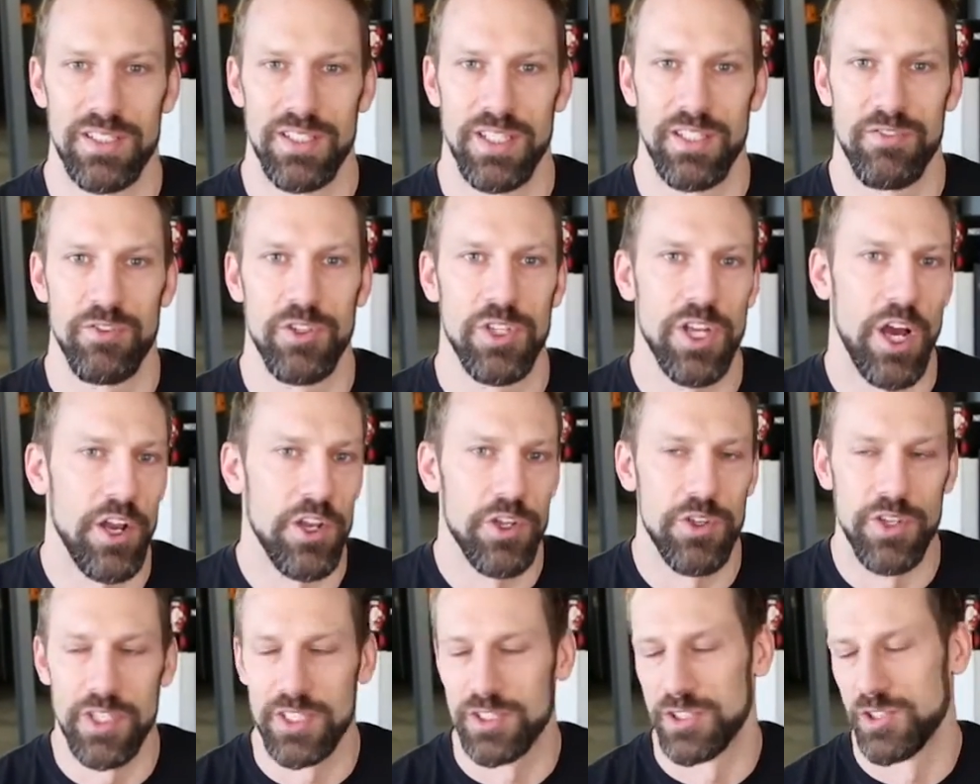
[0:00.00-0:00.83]
If you don't
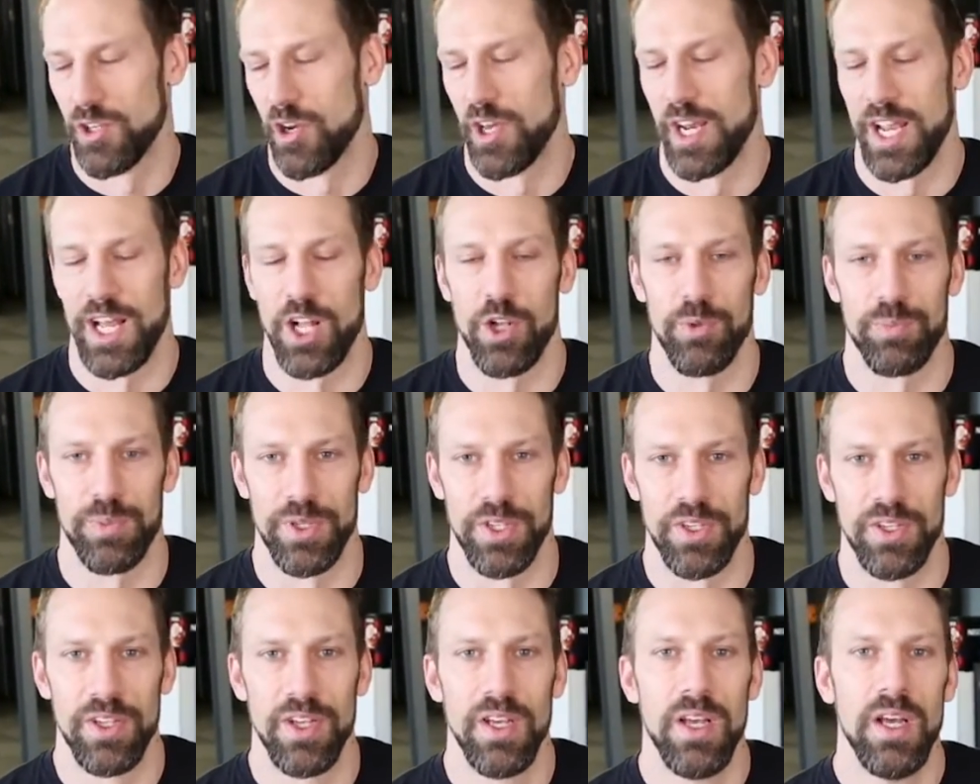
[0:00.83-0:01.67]
do it, it's not going to help you.
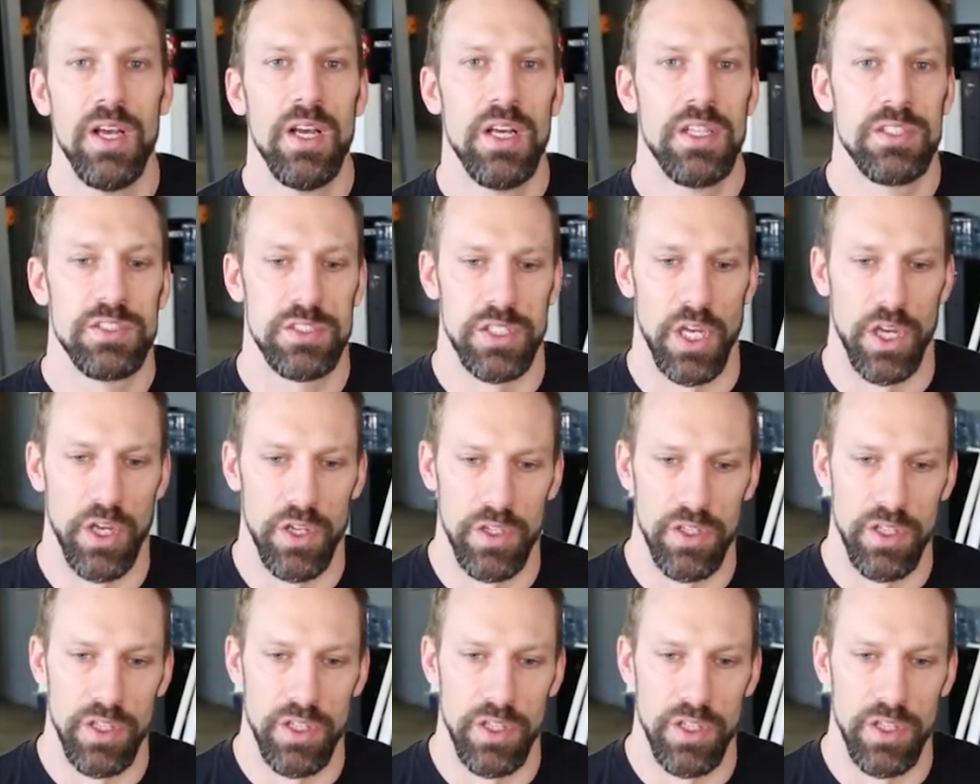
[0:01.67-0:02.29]
So